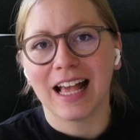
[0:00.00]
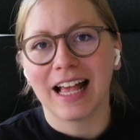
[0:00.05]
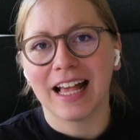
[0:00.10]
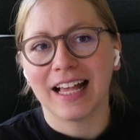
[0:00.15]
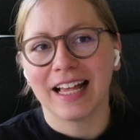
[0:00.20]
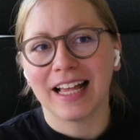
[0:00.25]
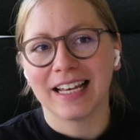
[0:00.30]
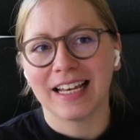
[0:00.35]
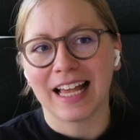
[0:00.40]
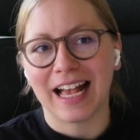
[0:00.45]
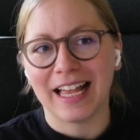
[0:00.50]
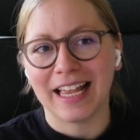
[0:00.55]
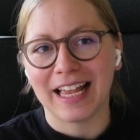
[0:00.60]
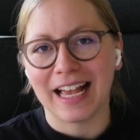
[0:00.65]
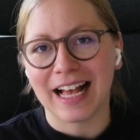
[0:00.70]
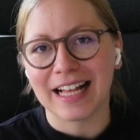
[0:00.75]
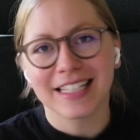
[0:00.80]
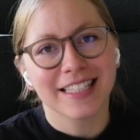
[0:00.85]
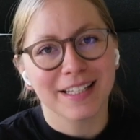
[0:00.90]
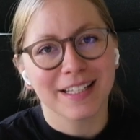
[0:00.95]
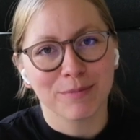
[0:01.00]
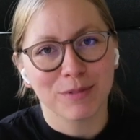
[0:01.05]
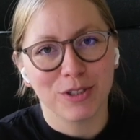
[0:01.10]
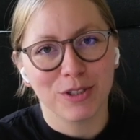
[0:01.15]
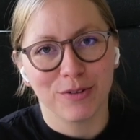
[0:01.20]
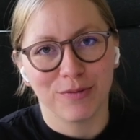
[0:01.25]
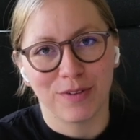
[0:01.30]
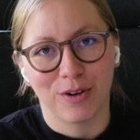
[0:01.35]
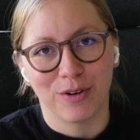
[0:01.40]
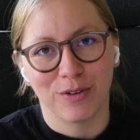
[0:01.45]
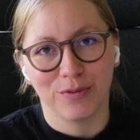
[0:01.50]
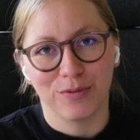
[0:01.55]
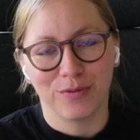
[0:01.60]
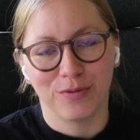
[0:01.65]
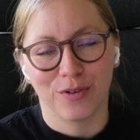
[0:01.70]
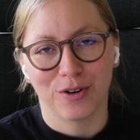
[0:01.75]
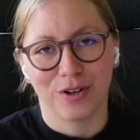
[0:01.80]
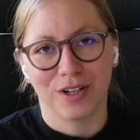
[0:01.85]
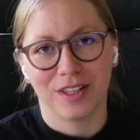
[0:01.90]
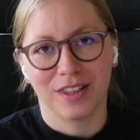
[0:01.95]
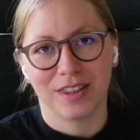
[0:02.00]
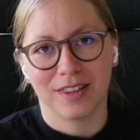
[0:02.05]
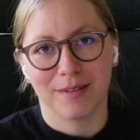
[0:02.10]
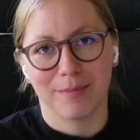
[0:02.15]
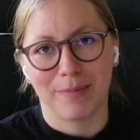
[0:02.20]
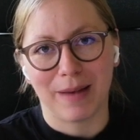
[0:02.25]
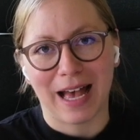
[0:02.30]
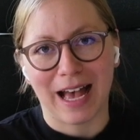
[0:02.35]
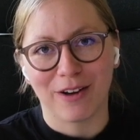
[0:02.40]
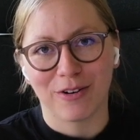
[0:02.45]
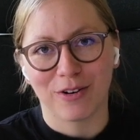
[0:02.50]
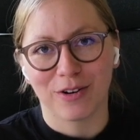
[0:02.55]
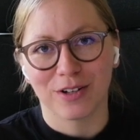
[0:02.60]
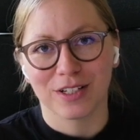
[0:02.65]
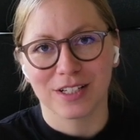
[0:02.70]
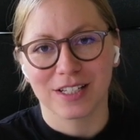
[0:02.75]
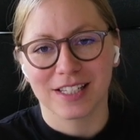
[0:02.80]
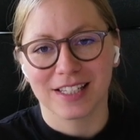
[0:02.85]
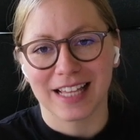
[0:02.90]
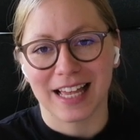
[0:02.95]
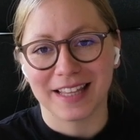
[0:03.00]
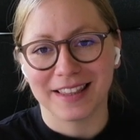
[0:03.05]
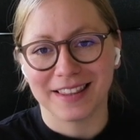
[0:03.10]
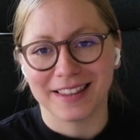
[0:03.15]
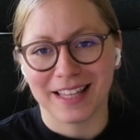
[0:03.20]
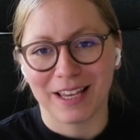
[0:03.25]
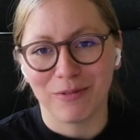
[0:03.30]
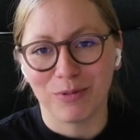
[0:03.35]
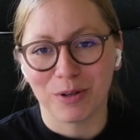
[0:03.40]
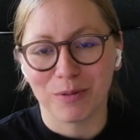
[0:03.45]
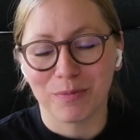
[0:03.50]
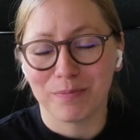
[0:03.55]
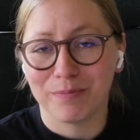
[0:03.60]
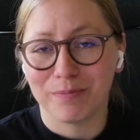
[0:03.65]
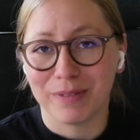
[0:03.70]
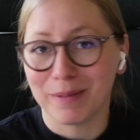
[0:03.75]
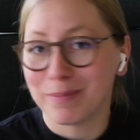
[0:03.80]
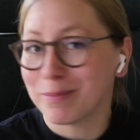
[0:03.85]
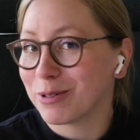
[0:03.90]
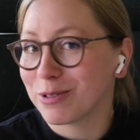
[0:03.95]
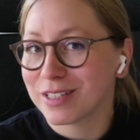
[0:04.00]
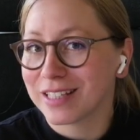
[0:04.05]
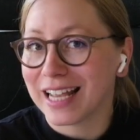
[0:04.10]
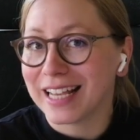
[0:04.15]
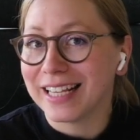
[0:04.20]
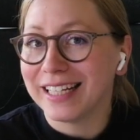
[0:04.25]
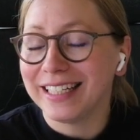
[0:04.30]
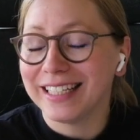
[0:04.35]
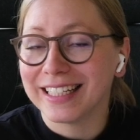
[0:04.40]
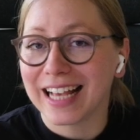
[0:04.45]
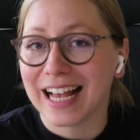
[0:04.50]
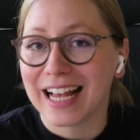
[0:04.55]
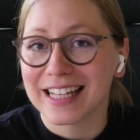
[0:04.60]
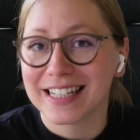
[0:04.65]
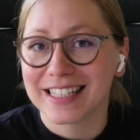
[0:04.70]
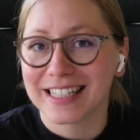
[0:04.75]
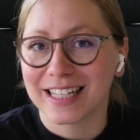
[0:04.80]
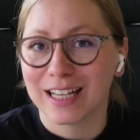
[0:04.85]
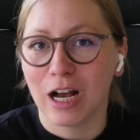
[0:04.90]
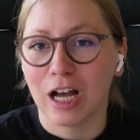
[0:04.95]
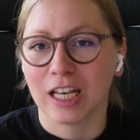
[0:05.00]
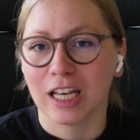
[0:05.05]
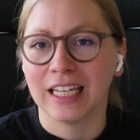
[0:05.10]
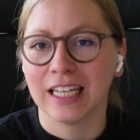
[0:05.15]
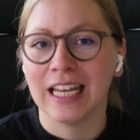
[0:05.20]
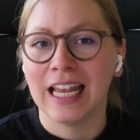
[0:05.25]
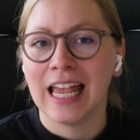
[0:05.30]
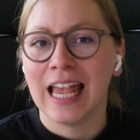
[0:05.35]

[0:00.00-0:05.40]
and I asked them to vote for the patterns that they would be most likely casting on,